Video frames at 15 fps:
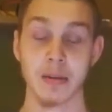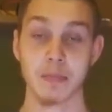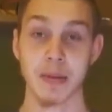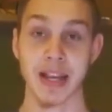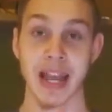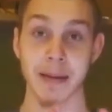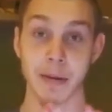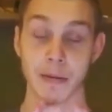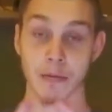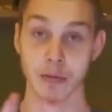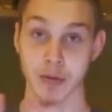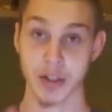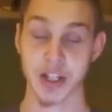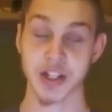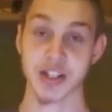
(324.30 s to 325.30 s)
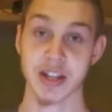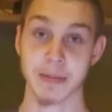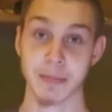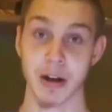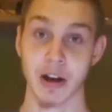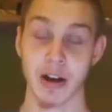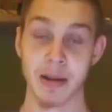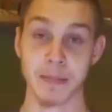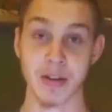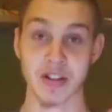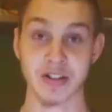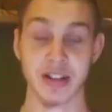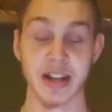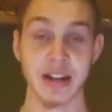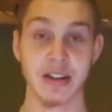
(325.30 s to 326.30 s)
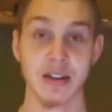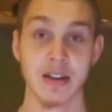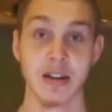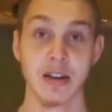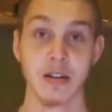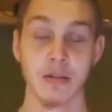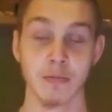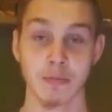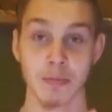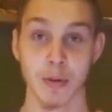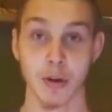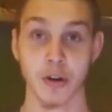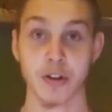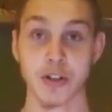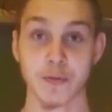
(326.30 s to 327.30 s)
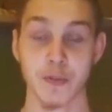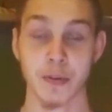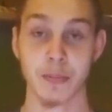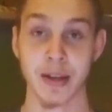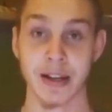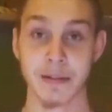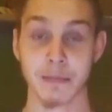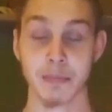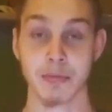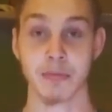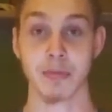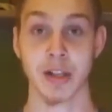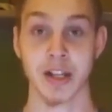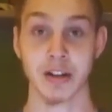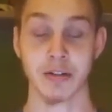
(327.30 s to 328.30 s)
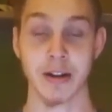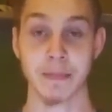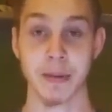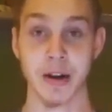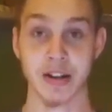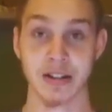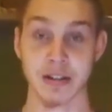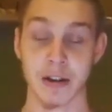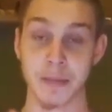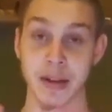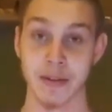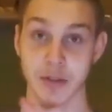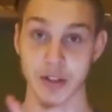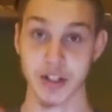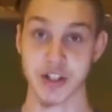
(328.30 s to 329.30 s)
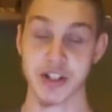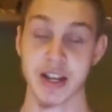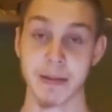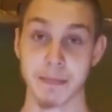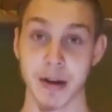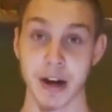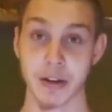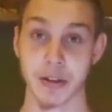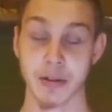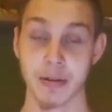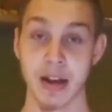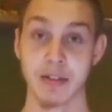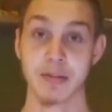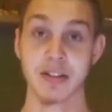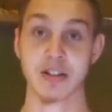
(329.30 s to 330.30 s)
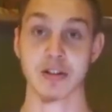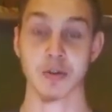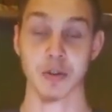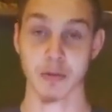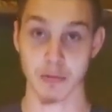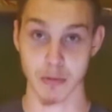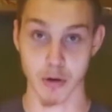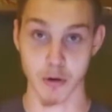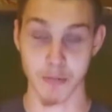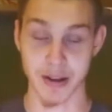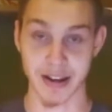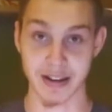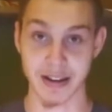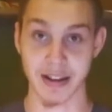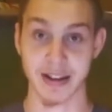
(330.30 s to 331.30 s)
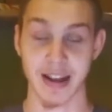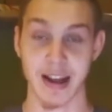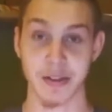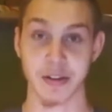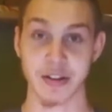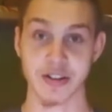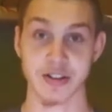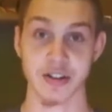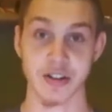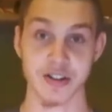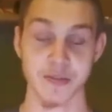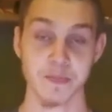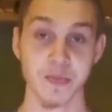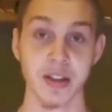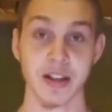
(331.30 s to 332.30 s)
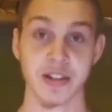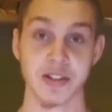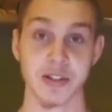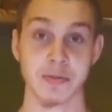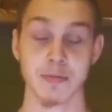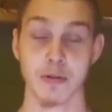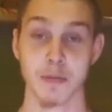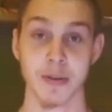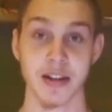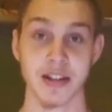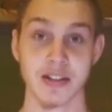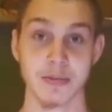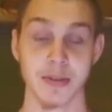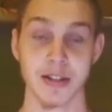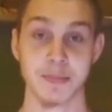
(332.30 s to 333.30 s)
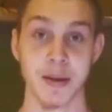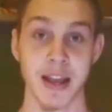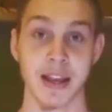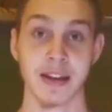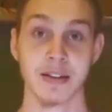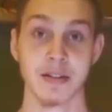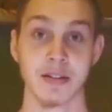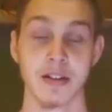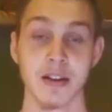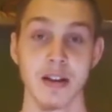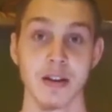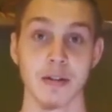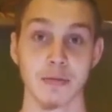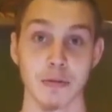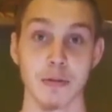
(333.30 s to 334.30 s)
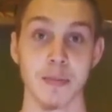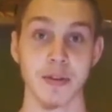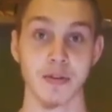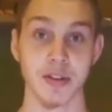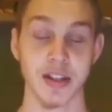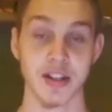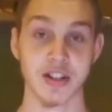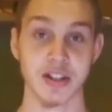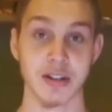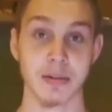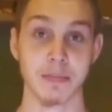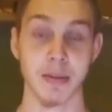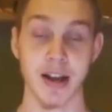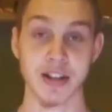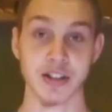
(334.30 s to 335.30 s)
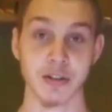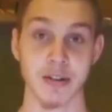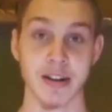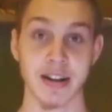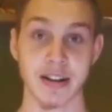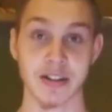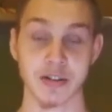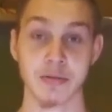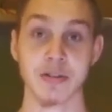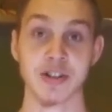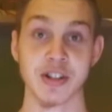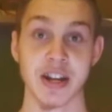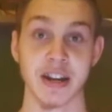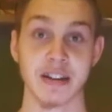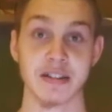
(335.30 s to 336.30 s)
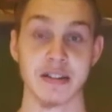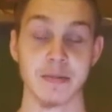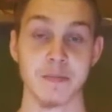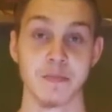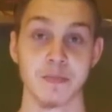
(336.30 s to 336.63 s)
became a religious empire. It basically merged from being a political empire to now being a religious empire. That's why it's called the Roman Catholic Church, because it's Romanism. It's pagan Roman religion masquerading as Christianity.